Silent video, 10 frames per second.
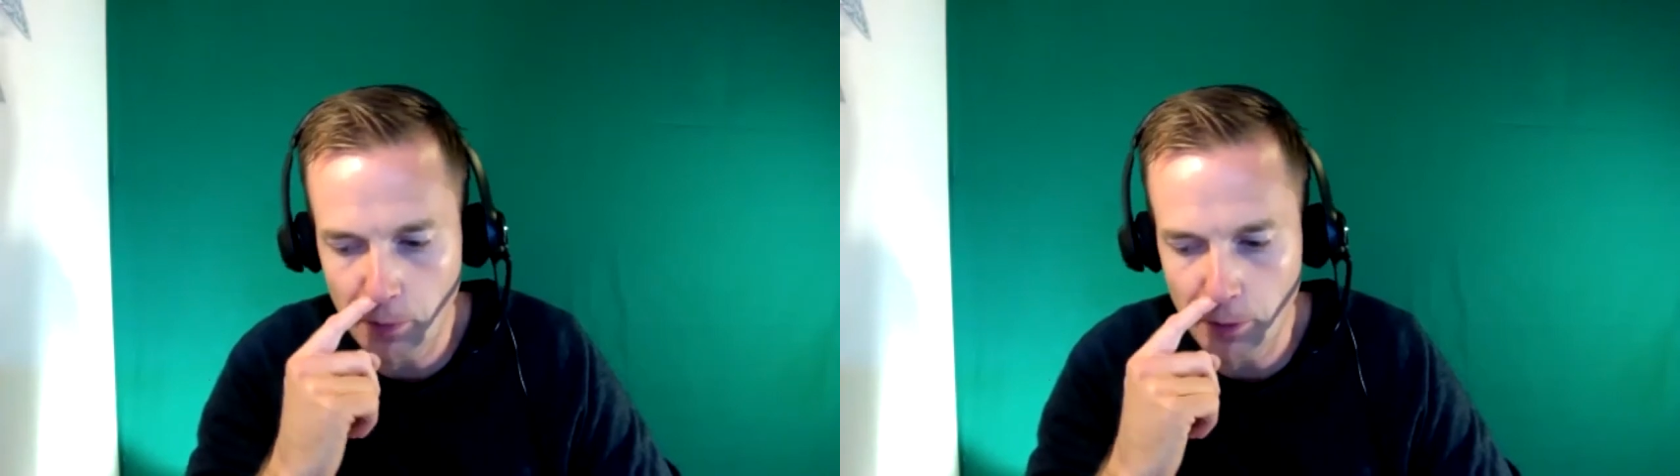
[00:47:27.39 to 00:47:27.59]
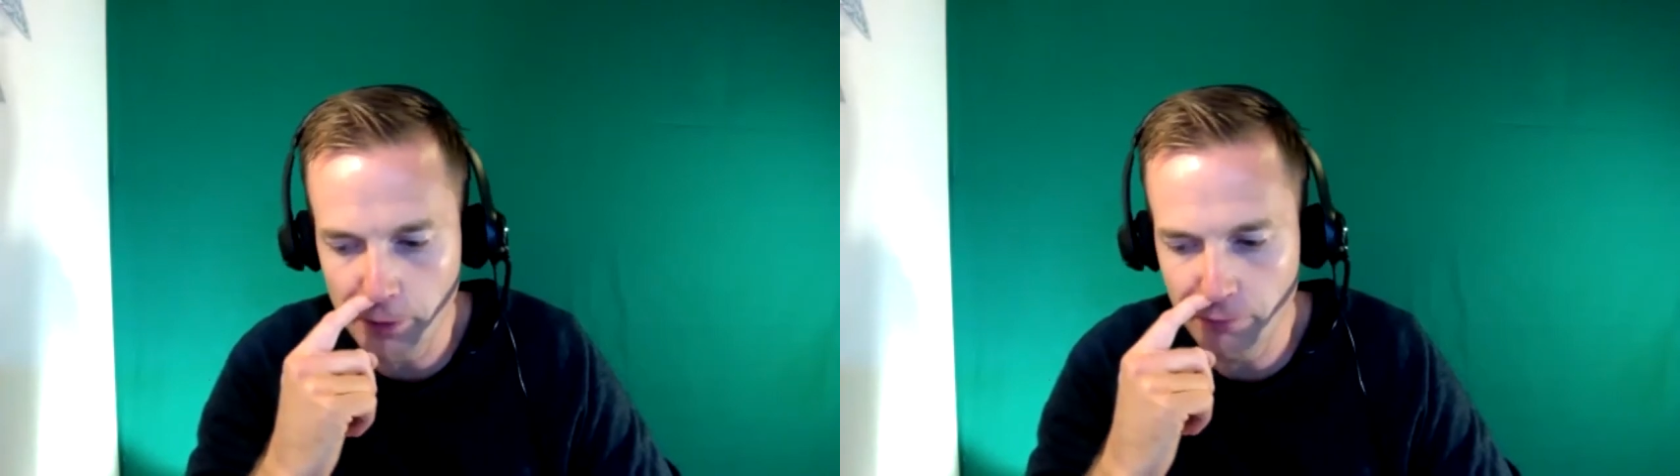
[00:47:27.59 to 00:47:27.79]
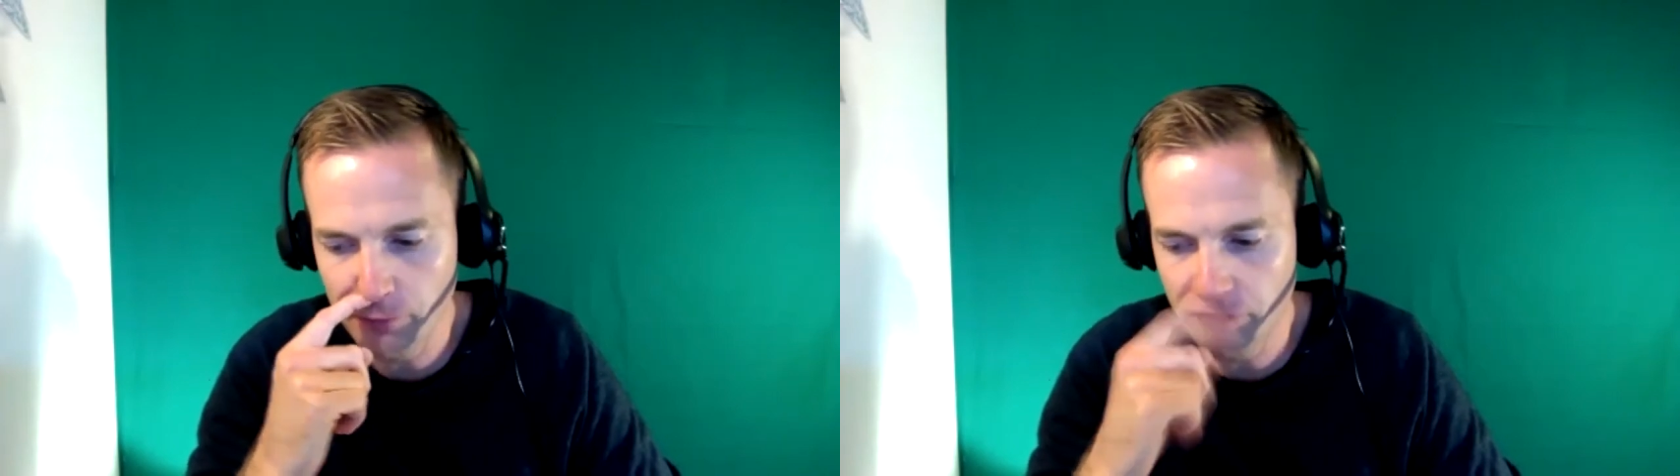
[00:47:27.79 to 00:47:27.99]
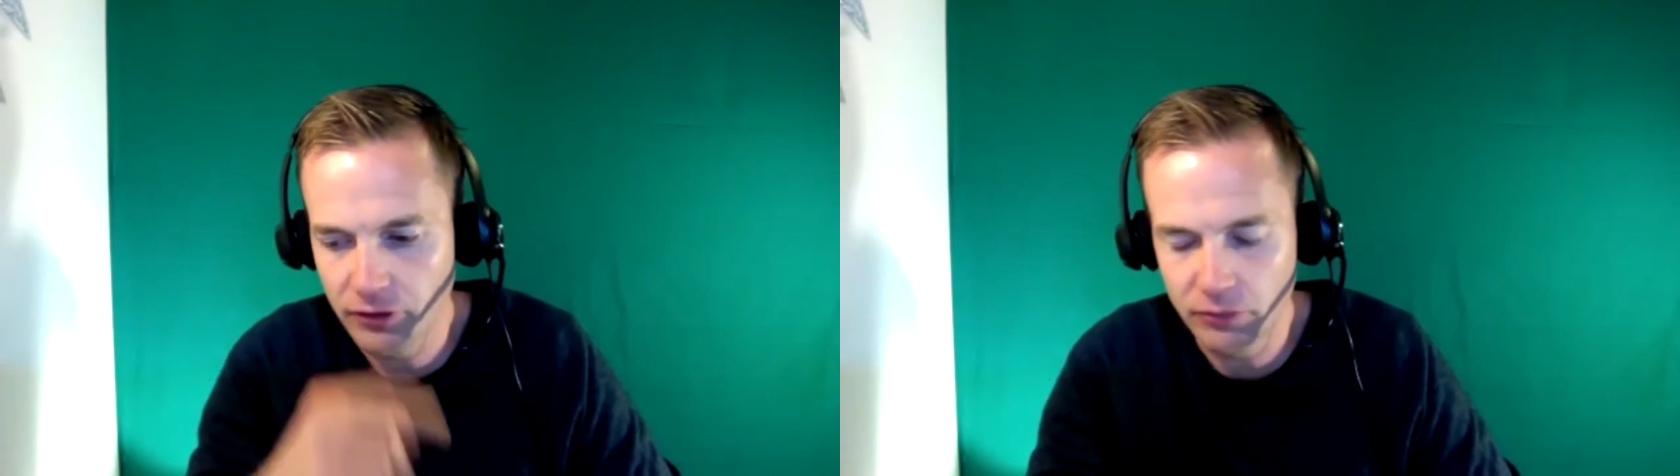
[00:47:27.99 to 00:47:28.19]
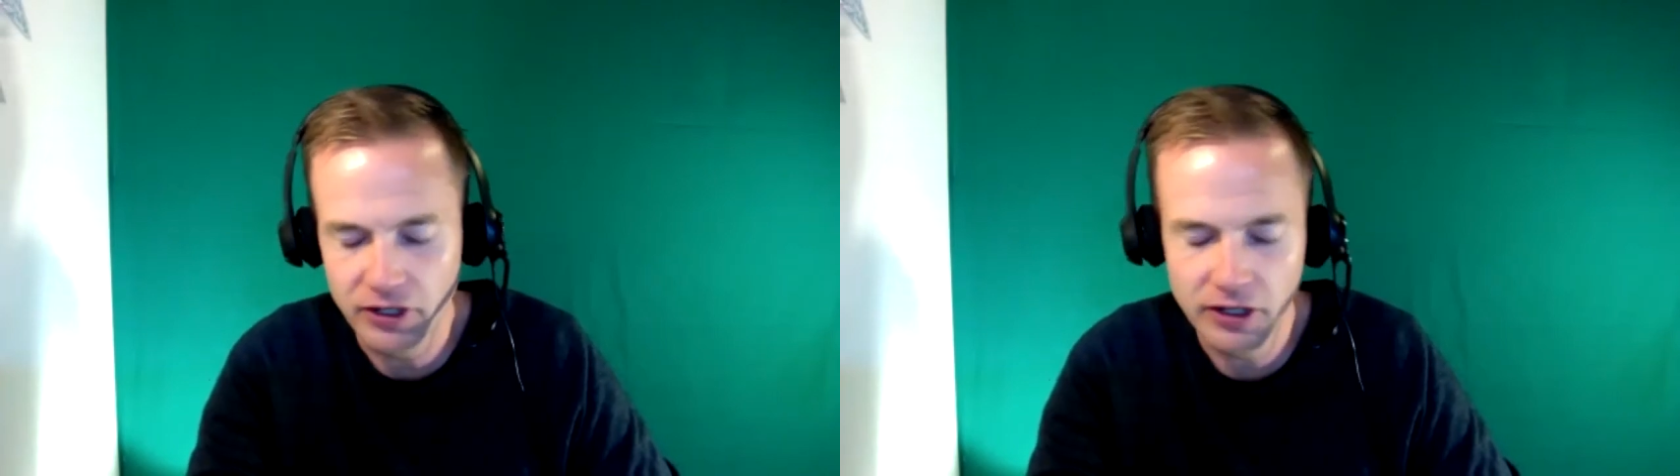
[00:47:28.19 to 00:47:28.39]
if it's
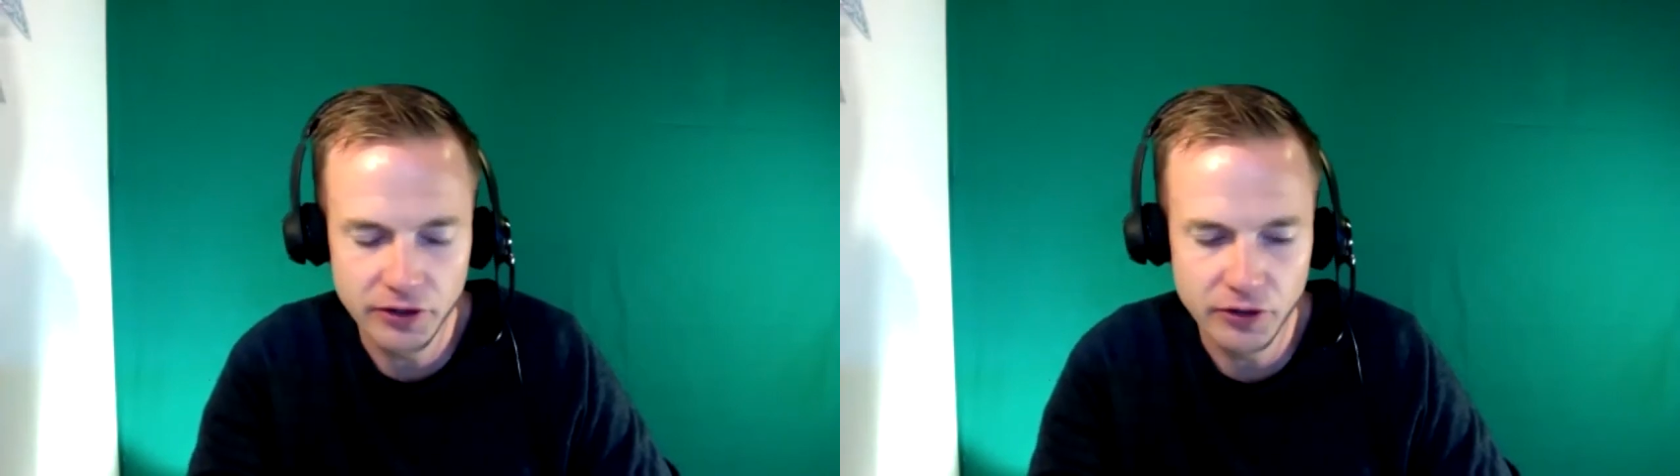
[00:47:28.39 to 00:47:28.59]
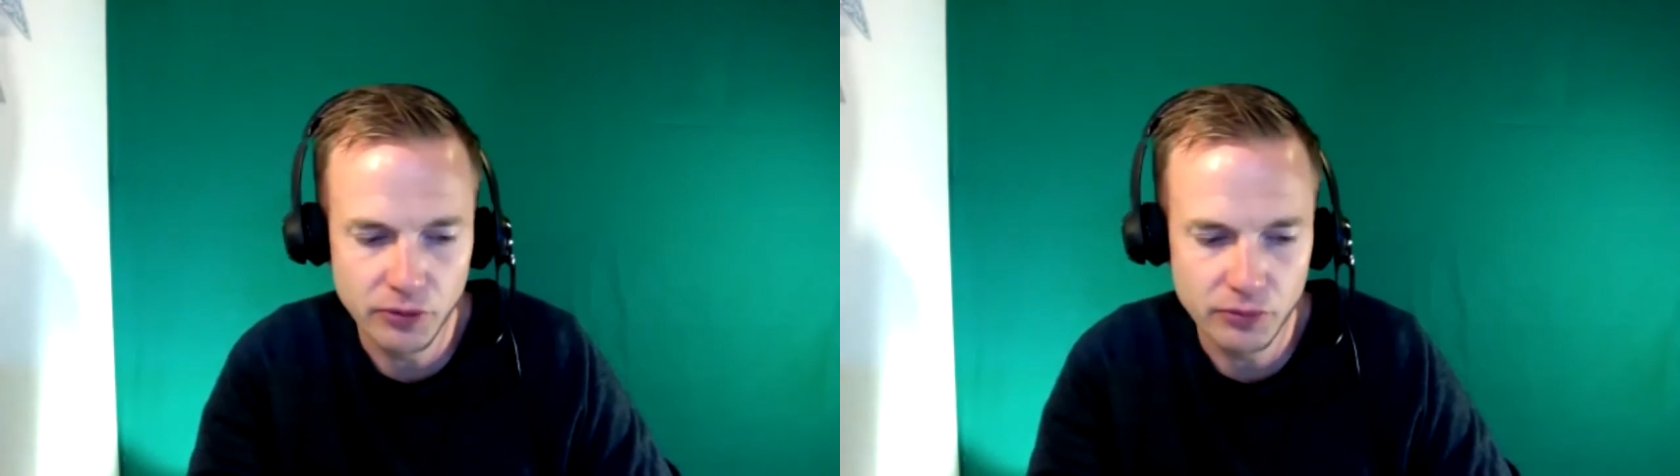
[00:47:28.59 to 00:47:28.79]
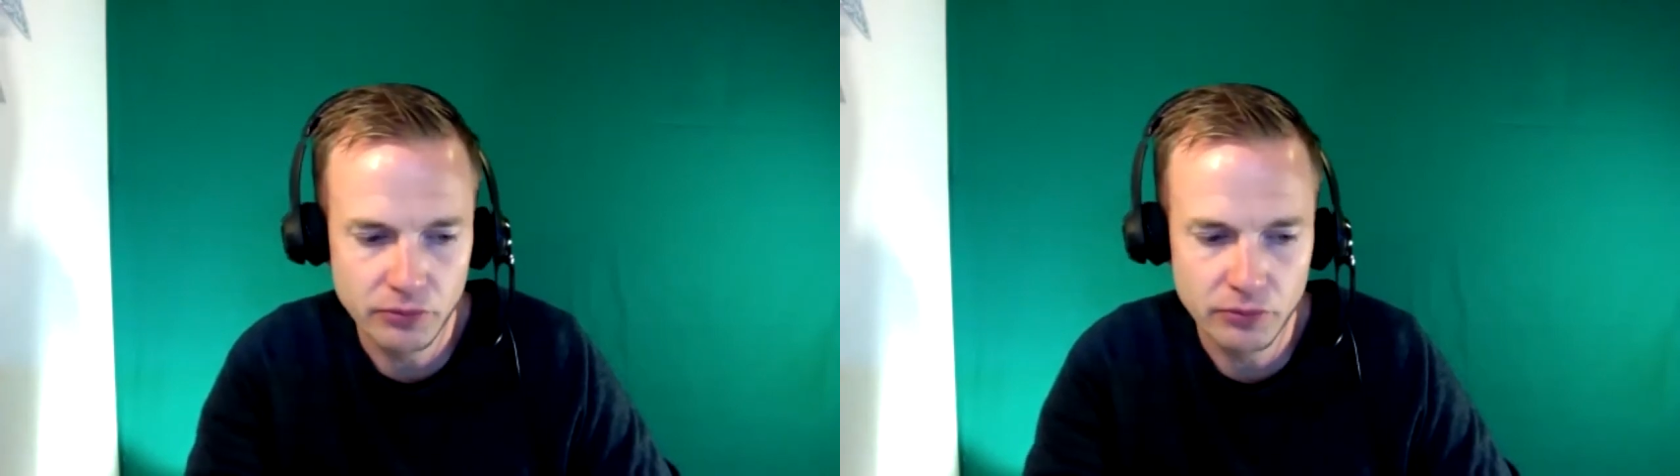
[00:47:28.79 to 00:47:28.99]
something unknown